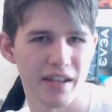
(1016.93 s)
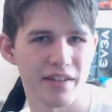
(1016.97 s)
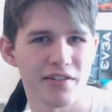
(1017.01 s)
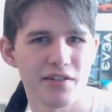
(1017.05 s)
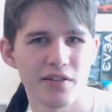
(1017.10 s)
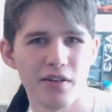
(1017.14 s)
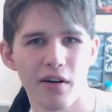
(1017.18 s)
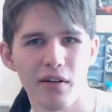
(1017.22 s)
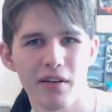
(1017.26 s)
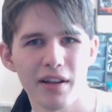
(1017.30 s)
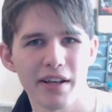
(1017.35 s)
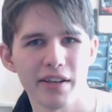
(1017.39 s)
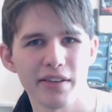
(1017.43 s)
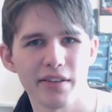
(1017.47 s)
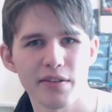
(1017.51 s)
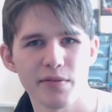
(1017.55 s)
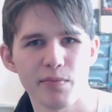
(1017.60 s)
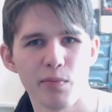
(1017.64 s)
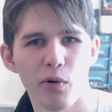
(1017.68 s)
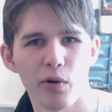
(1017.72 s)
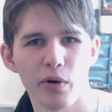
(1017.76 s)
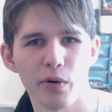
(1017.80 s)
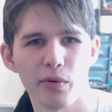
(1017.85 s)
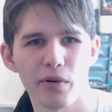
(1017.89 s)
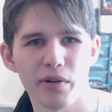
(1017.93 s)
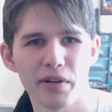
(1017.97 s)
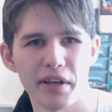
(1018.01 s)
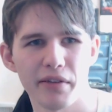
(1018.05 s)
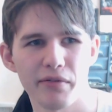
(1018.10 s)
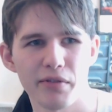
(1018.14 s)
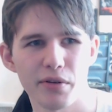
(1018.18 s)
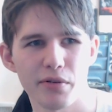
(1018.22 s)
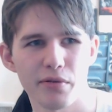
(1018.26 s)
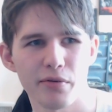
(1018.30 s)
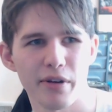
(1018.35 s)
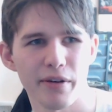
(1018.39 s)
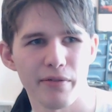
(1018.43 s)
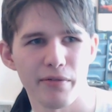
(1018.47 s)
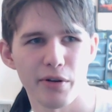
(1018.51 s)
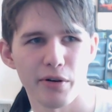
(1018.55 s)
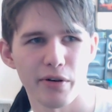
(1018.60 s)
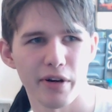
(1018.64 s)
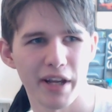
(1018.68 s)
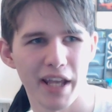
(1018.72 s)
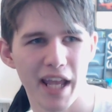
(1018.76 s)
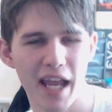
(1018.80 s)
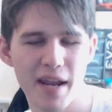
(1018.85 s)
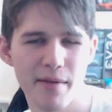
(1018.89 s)
It's not like this board will give you, if
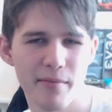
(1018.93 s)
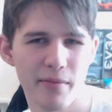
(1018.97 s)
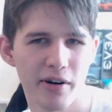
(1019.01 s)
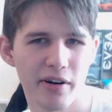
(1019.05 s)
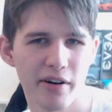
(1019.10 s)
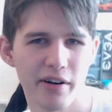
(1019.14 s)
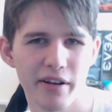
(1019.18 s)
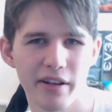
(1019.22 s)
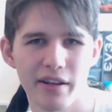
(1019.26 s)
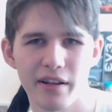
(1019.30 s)
you're a gamer,